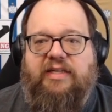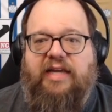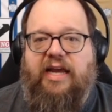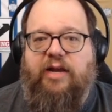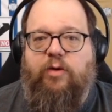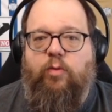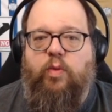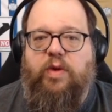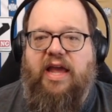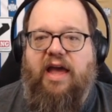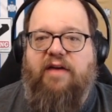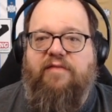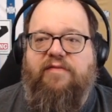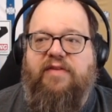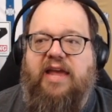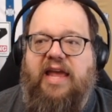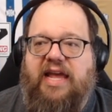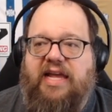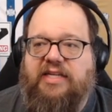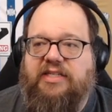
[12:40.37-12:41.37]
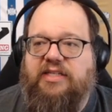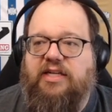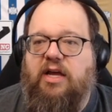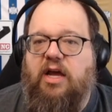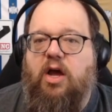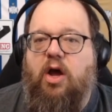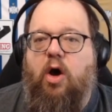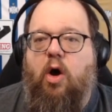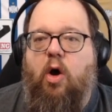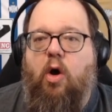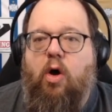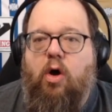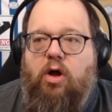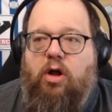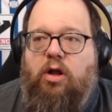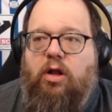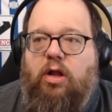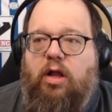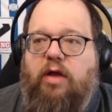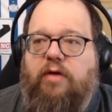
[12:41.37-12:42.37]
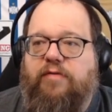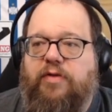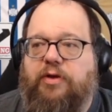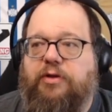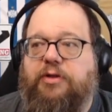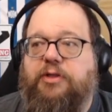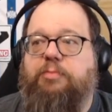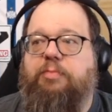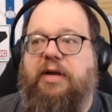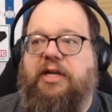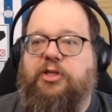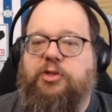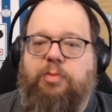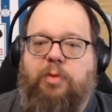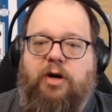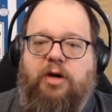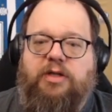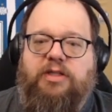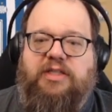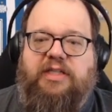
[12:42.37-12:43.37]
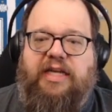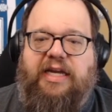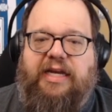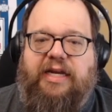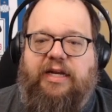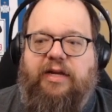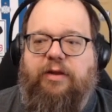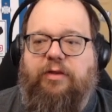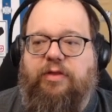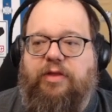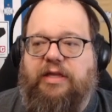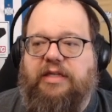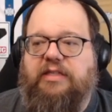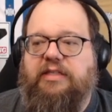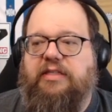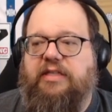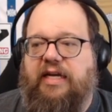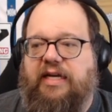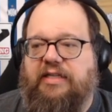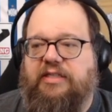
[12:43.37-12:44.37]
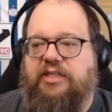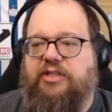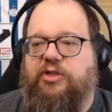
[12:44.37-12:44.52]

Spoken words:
And we have hit all of those benchmarks in this test.